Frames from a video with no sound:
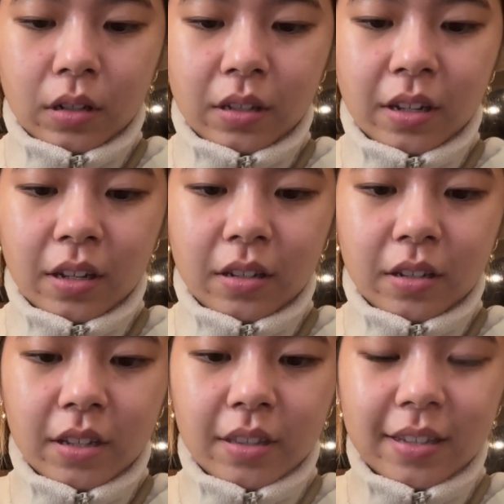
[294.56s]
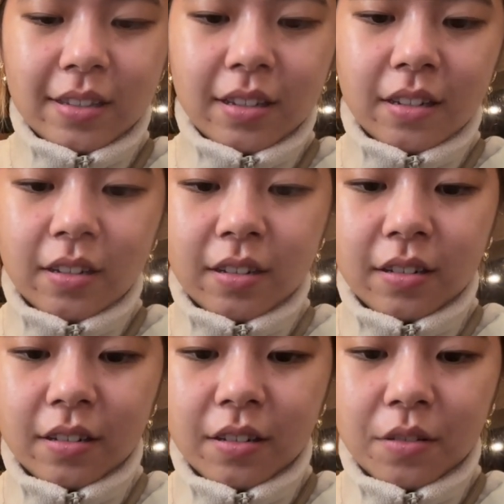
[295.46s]
Yeah, that's the
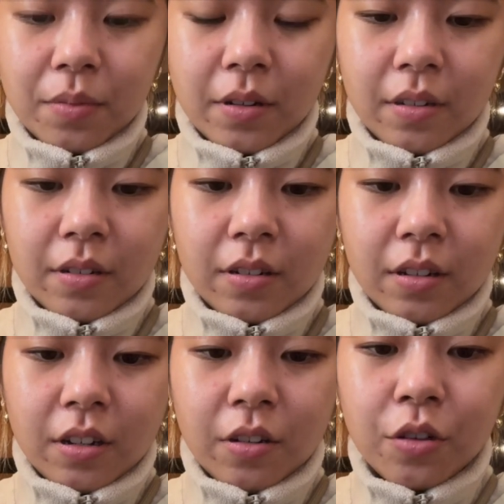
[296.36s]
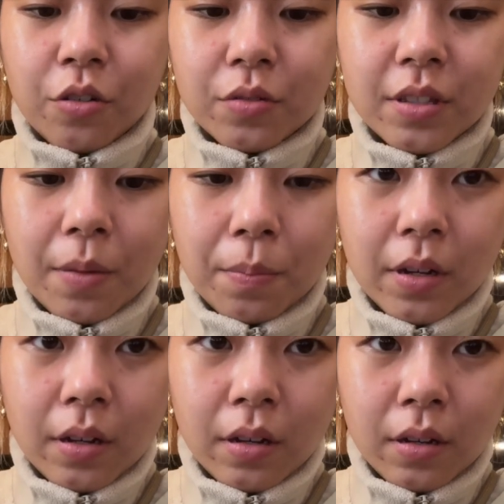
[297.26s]
that's They're the
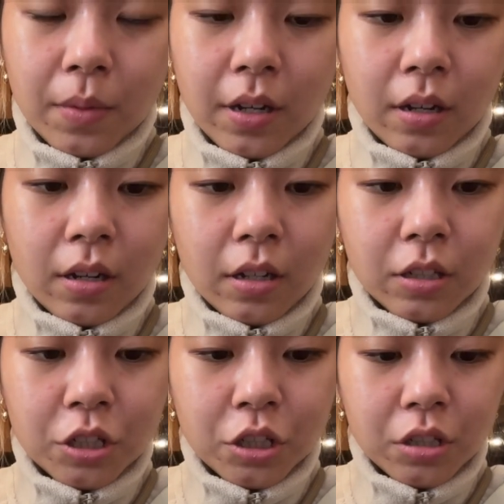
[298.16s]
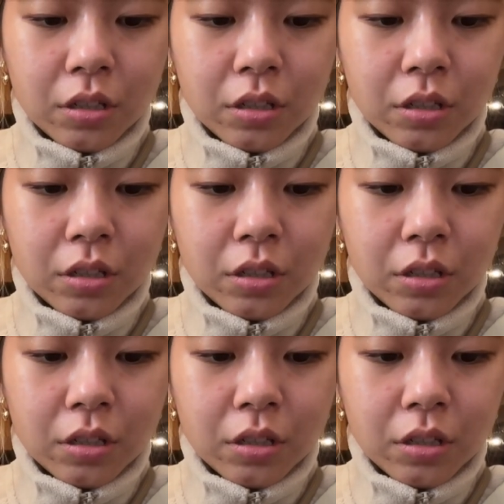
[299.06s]
sucker. Oh, oh gosh.